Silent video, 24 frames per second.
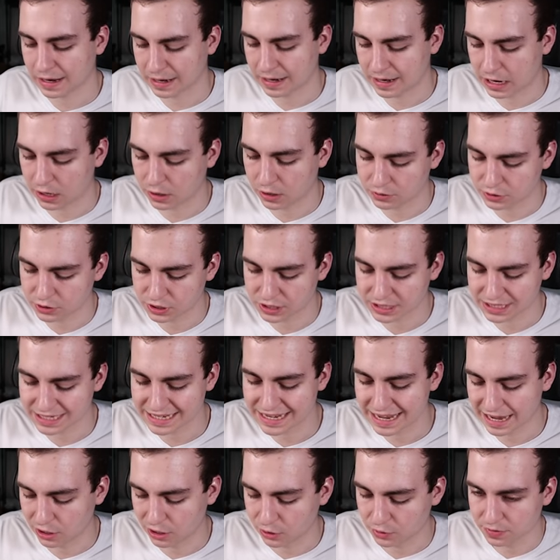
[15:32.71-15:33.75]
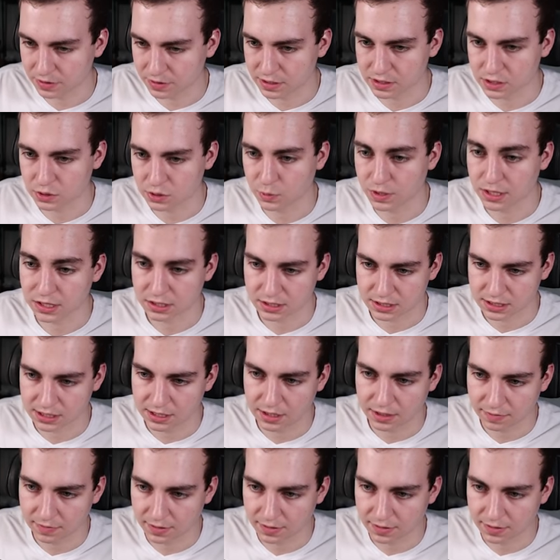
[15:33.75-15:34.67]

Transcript: And now I'll just see out this so we can see it,